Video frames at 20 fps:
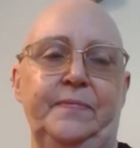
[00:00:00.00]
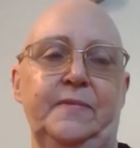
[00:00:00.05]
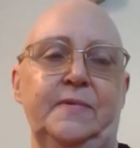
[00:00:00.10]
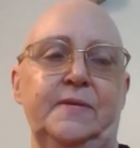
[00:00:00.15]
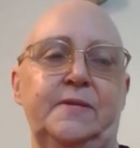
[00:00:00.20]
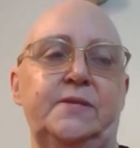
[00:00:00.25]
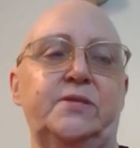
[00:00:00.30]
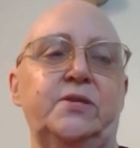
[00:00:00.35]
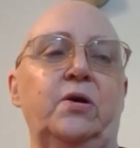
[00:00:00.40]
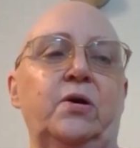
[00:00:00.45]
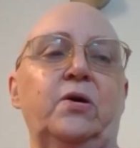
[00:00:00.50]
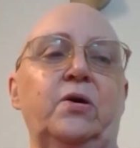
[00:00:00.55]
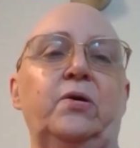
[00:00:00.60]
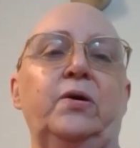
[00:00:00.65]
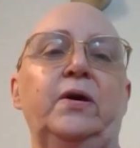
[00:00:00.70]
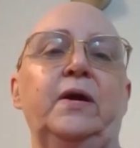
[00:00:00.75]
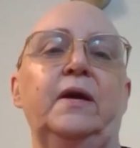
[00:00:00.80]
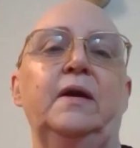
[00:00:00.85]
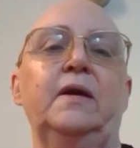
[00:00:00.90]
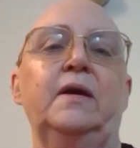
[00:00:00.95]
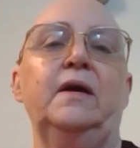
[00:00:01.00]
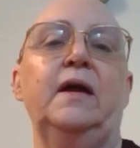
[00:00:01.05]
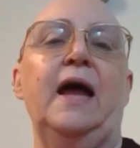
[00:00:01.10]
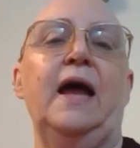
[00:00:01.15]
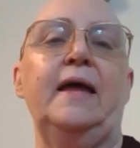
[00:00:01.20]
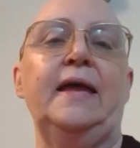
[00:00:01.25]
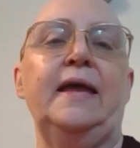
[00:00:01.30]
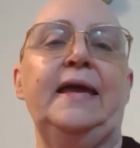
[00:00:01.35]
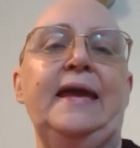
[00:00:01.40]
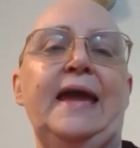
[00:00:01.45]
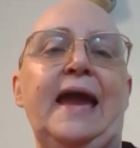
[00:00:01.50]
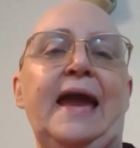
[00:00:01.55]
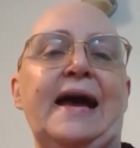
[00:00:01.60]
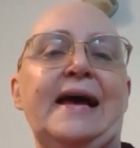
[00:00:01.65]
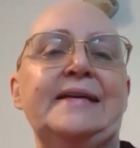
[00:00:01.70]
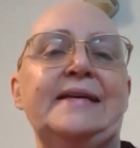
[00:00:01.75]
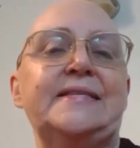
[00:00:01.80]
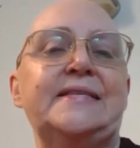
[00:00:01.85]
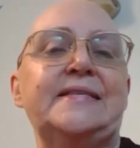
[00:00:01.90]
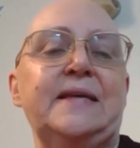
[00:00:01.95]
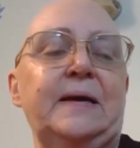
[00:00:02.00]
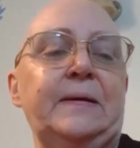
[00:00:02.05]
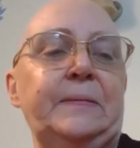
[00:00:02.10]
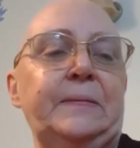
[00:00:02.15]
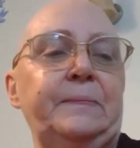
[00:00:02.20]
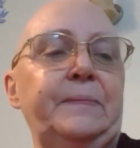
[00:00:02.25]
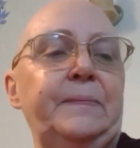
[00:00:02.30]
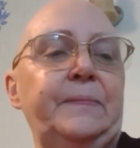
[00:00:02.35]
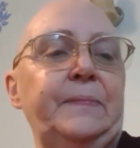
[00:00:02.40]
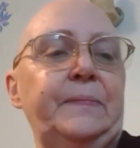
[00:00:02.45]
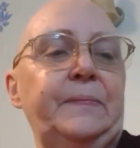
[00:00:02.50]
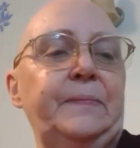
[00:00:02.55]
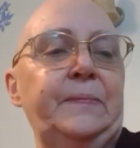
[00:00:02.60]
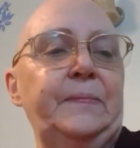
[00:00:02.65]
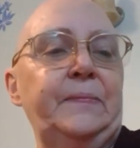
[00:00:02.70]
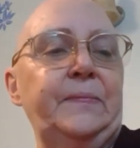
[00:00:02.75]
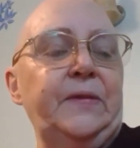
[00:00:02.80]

So he asked them,